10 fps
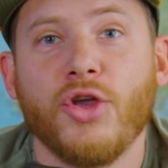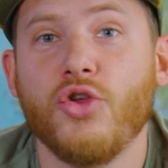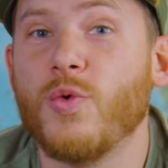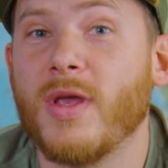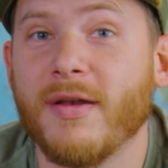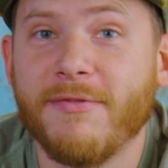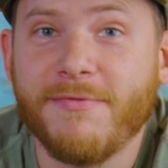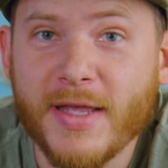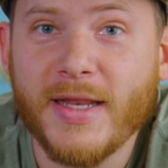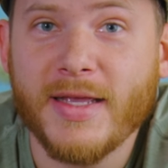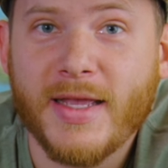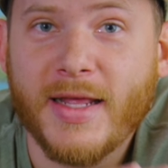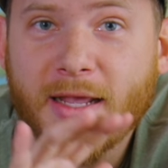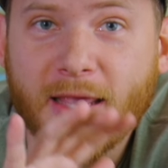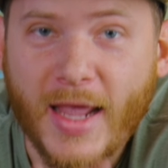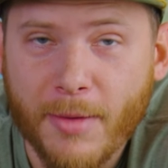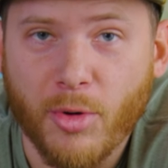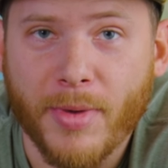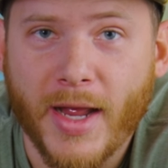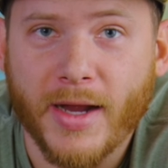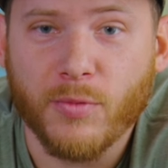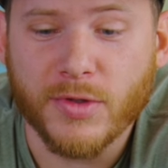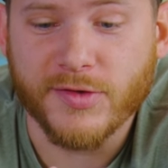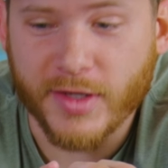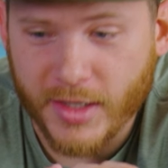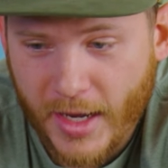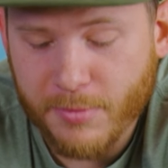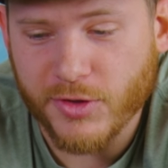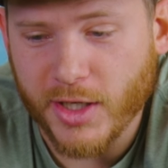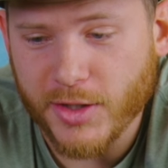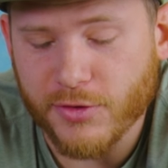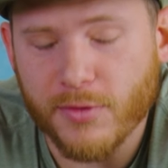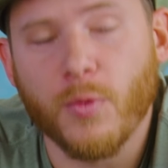You can fit it in a camera bag, which is a game changer.